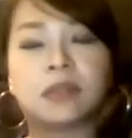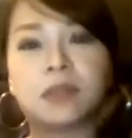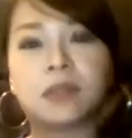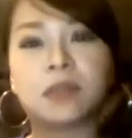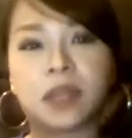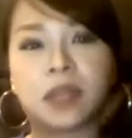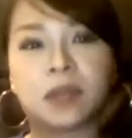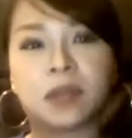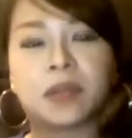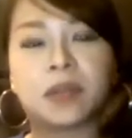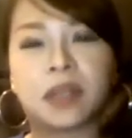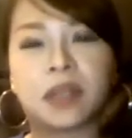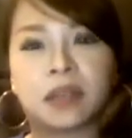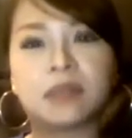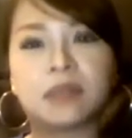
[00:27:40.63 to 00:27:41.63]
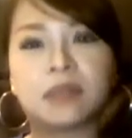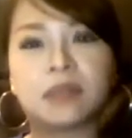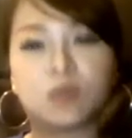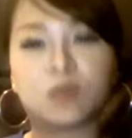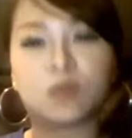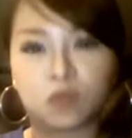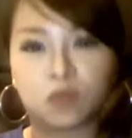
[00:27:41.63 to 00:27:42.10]
Okay. Okay. Yeah. His
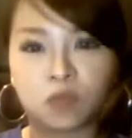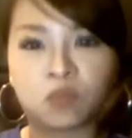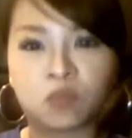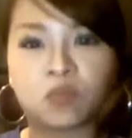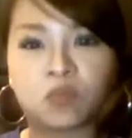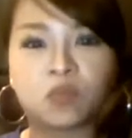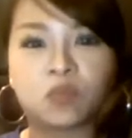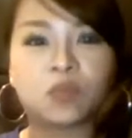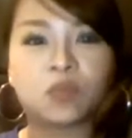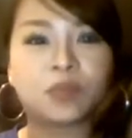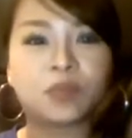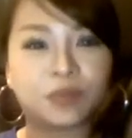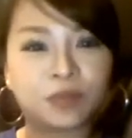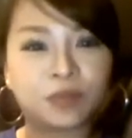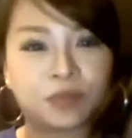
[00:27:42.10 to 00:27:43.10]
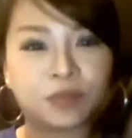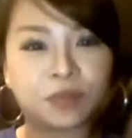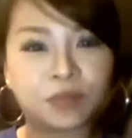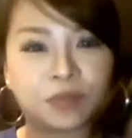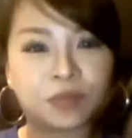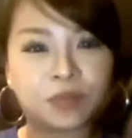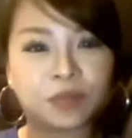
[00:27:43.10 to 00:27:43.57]
name is Elias
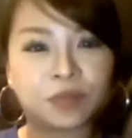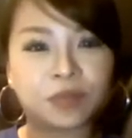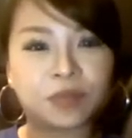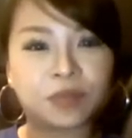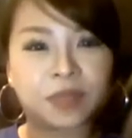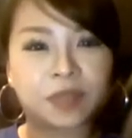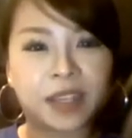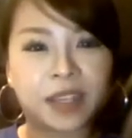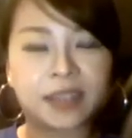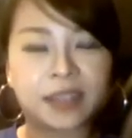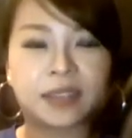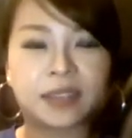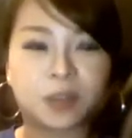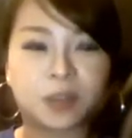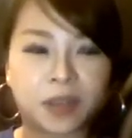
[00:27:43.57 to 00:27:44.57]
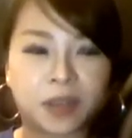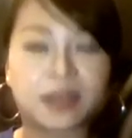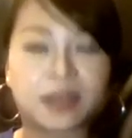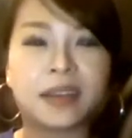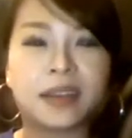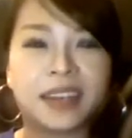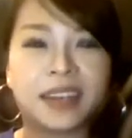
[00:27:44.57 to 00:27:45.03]

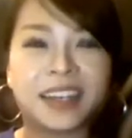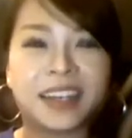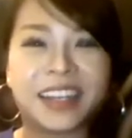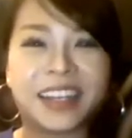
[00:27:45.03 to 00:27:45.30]
Congratulations.